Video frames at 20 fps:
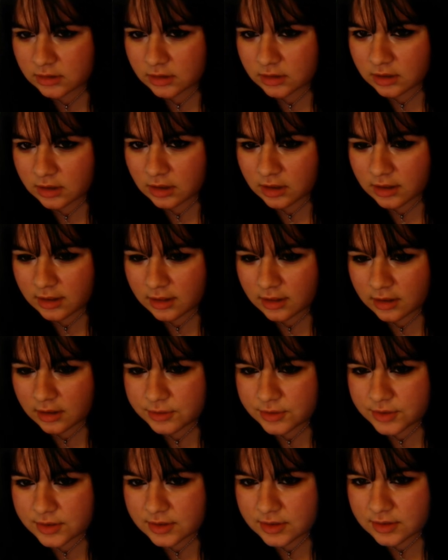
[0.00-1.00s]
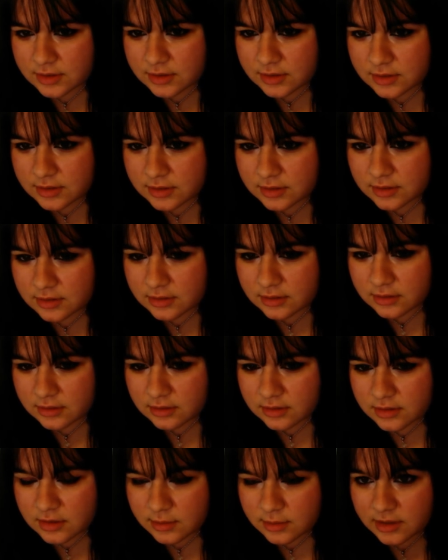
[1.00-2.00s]
close
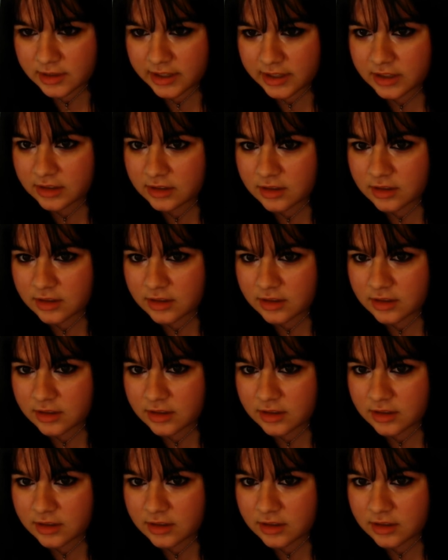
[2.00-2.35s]
to related?